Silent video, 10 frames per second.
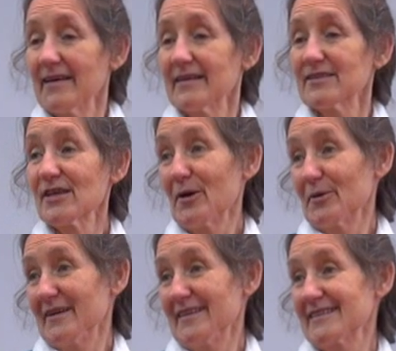So,
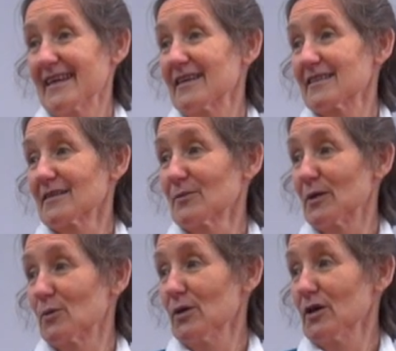takes a little
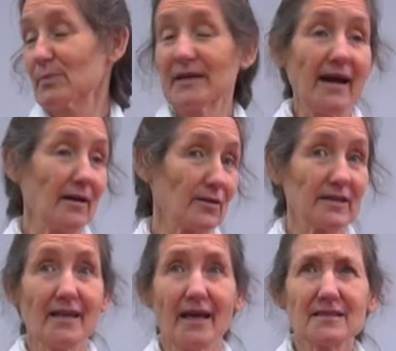bit of work, but how long
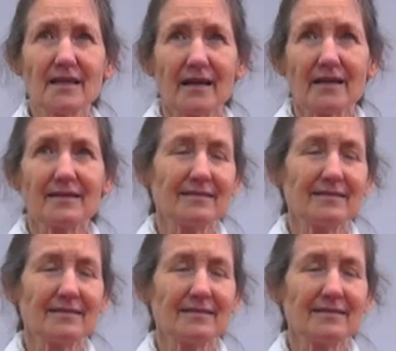did that take?